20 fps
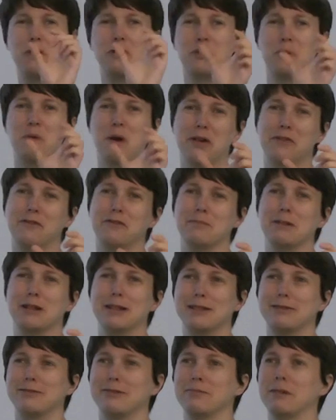one quote from a
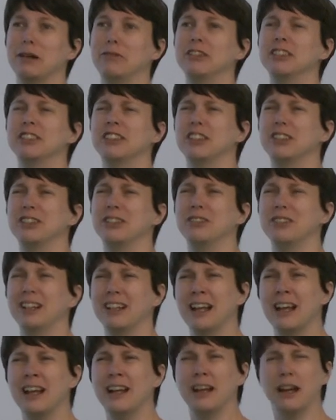knitter in my research who said,
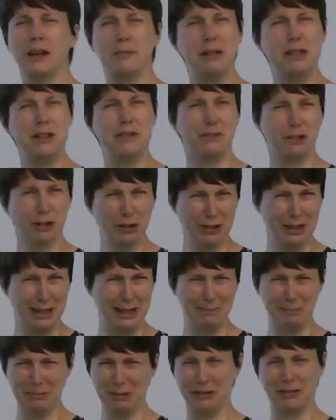I mean, you've done
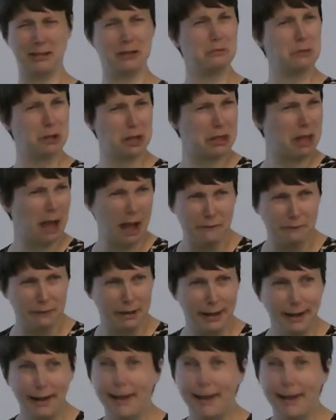it, but is it worth having?